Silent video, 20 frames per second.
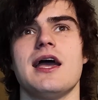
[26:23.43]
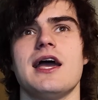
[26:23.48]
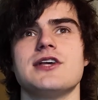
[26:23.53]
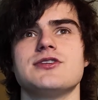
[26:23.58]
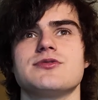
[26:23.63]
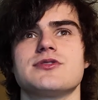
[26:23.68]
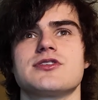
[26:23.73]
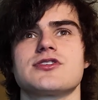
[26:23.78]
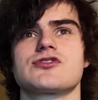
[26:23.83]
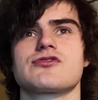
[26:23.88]

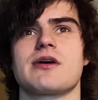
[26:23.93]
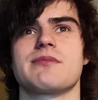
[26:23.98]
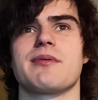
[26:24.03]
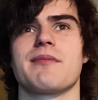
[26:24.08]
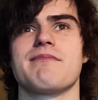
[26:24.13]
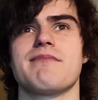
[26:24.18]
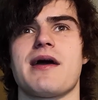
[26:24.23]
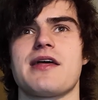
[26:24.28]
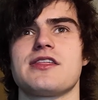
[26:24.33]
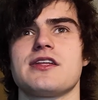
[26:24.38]
It's used to describe a
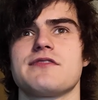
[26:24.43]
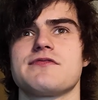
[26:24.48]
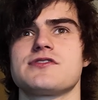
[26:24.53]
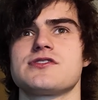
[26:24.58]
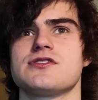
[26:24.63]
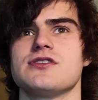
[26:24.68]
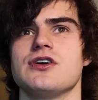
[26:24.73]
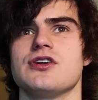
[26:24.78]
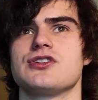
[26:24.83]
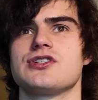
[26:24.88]
method of
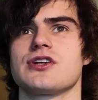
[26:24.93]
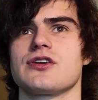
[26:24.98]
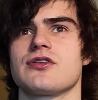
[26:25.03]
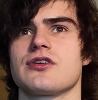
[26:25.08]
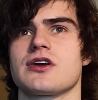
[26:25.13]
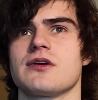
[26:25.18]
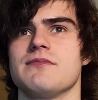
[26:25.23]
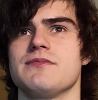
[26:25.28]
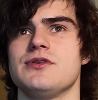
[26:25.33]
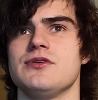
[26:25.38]
searching on
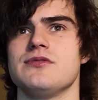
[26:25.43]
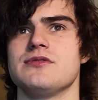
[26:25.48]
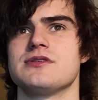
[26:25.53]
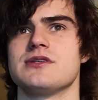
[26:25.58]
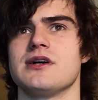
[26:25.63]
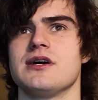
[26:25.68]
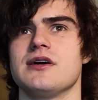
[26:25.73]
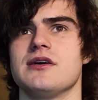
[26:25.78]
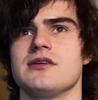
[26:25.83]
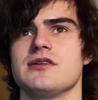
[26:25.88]
a
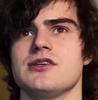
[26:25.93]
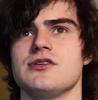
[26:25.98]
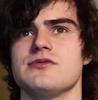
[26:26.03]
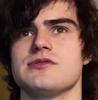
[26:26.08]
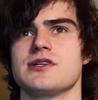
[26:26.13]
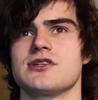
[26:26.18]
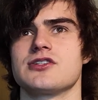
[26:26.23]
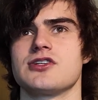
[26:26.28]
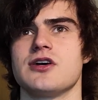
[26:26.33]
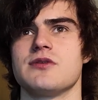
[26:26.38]
computer
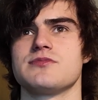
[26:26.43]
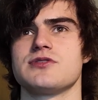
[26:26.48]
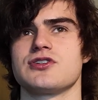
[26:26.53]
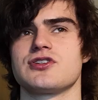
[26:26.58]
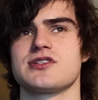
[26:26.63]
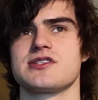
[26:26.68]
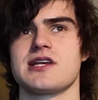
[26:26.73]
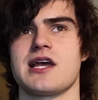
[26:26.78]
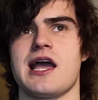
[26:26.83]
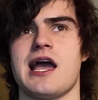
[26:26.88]
using terms
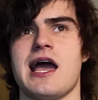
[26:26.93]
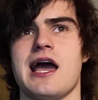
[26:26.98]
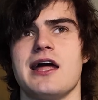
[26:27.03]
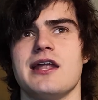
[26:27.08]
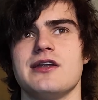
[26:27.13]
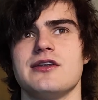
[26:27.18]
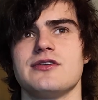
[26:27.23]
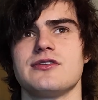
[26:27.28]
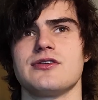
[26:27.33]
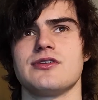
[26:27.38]
such as
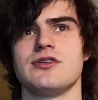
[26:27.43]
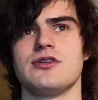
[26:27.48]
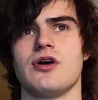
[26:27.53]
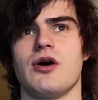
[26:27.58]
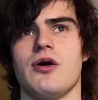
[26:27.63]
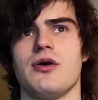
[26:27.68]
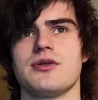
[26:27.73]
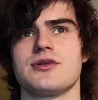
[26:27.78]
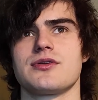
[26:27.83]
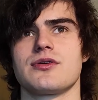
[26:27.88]
and,
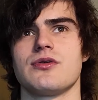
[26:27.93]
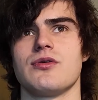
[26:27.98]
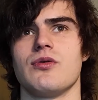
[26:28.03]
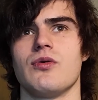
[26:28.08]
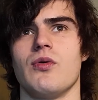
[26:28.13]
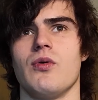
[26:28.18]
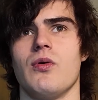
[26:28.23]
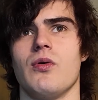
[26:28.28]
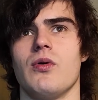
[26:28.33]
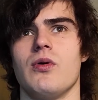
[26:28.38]
not,
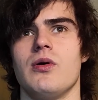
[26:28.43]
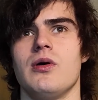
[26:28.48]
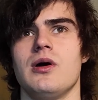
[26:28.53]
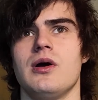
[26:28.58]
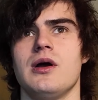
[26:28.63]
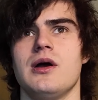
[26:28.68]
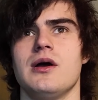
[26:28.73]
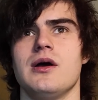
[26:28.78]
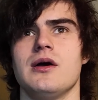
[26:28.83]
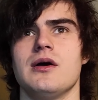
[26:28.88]
or
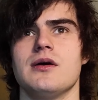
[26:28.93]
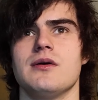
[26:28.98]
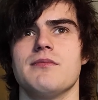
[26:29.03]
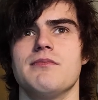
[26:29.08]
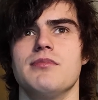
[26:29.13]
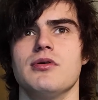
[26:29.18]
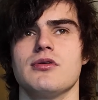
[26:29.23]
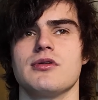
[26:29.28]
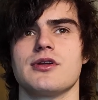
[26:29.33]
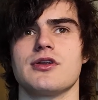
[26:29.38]

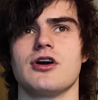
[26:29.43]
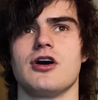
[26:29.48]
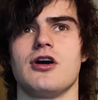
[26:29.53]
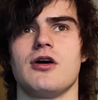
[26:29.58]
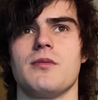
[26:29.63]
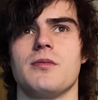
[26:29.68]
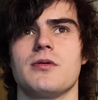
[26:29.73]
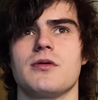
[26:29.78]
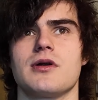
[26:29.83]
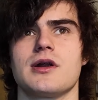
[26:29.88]
Boolean
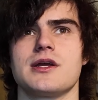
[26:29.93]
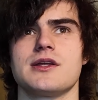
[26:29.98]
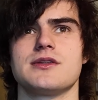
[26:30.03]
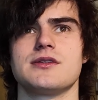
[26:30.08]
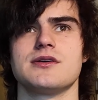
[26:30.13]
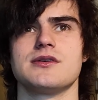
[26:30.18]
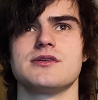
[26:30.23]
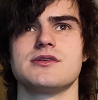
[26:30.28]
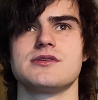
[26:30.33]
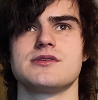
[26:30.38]

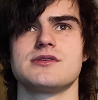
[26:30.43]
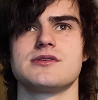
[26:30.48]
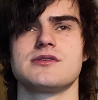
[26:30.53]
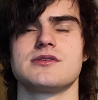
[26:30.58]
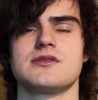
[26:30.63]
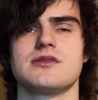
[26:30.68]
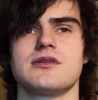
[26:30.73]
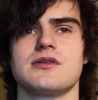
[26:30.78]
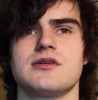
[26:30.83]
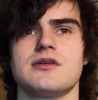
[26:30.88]
operators.
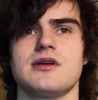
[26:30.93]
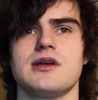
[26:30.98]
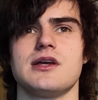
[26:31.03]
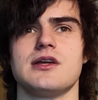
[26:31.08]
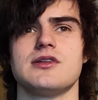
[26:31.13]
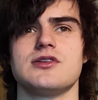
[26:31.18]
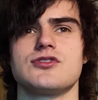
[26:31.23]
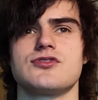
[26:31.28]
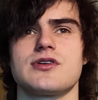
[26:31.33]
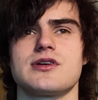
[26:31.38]

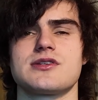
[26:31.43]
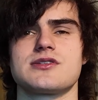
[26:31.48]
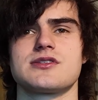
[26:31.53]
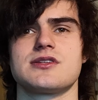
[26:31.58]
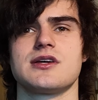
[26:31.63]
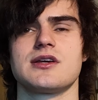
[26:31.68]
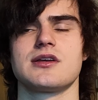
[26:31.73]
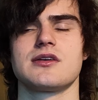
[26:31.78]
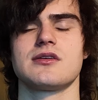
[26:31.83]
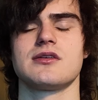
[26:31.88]

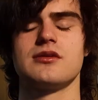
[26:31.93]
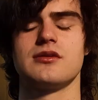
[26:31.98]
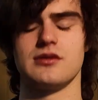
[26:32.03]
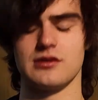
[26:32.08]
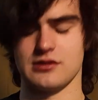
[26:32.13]
Interesting.